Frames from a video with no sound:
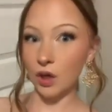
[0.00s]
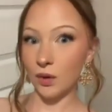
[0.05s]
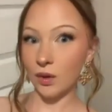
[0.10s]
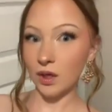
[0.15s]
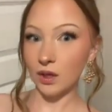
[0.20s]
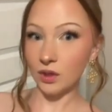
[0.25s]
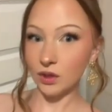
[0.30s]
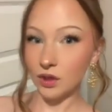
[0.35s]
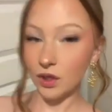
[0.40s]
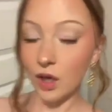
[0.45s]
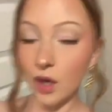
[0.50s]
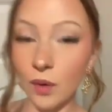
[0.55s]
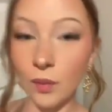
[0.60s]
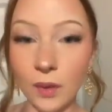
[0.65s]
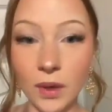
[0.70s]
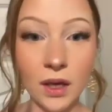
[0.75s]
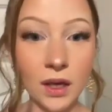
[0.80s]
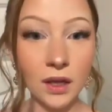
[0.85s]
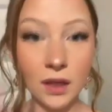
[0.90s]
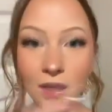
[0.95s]
here's to
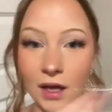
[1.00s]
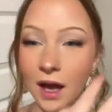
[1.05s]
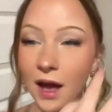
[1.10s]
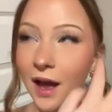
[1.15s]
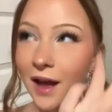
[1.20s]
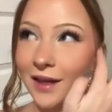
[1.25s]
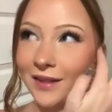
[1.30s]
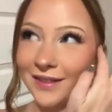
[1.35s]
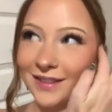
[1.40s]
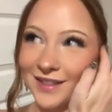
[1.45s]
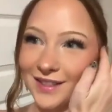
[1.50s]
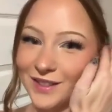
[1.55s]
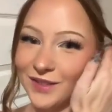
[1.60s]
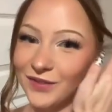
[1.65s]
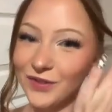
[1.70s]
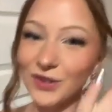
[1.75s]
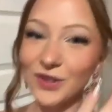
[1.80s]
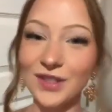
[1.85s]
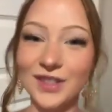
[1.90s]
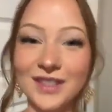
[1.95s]
hoping that this
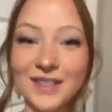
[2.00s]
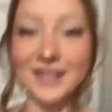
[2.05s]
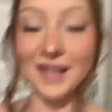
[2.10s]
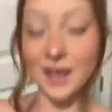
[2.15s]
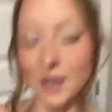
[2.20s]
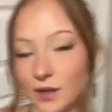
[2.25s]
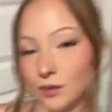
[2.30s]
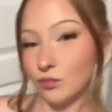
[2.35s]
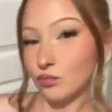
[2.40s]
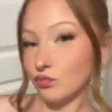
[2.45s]
first date